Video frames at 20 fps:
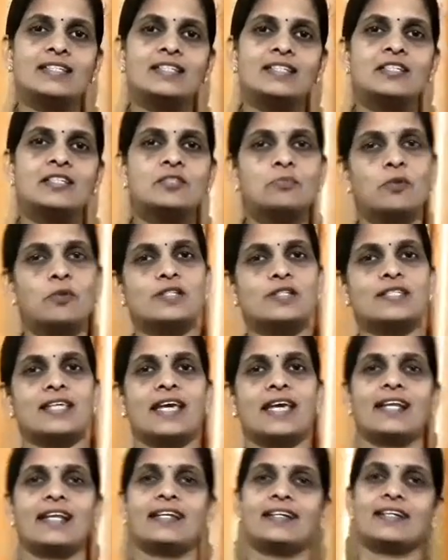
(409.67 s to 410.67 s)
small
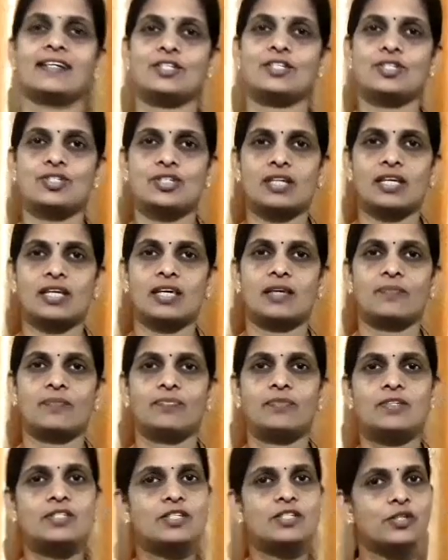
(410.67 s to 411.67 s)
scale industry.
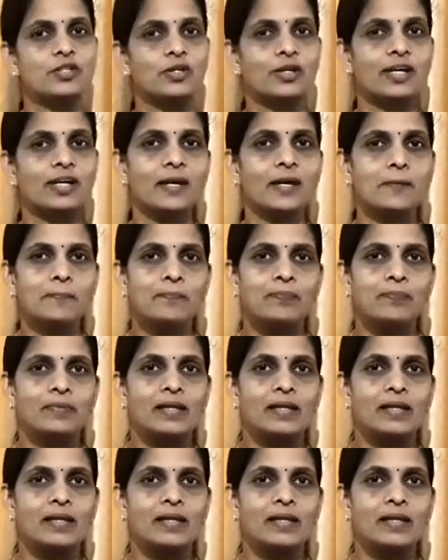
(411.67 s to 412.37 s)
Is it okay?